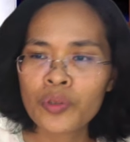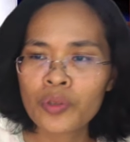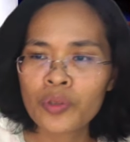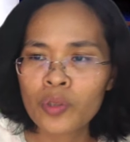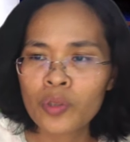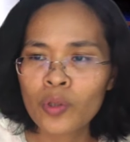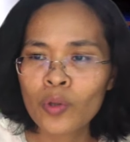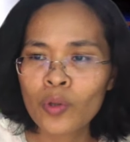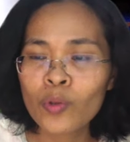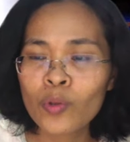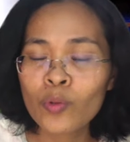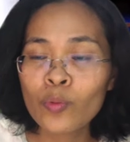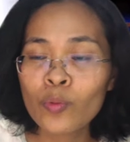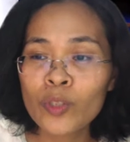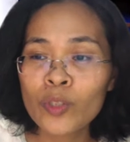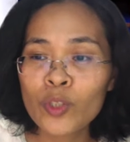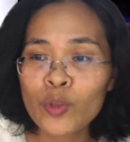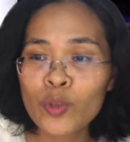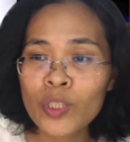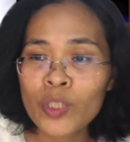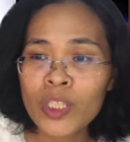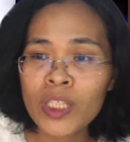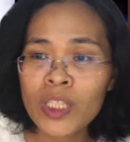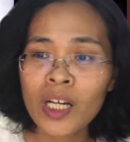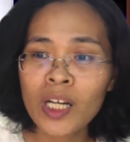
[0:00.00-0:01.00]
code, which
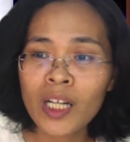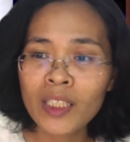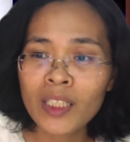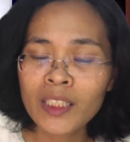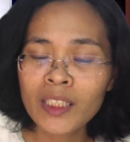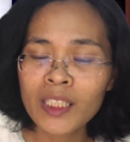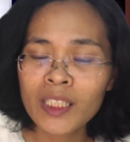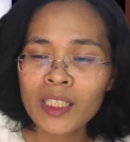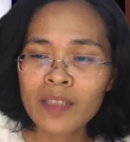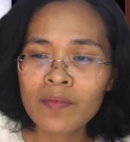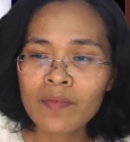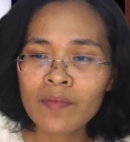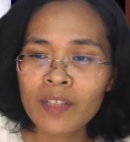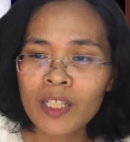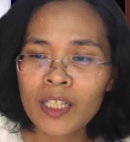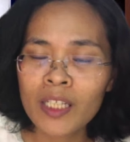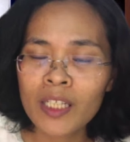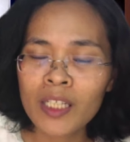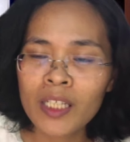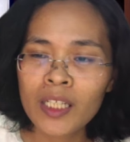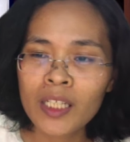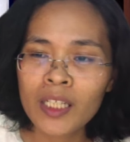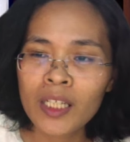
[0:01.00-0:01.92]
was not even,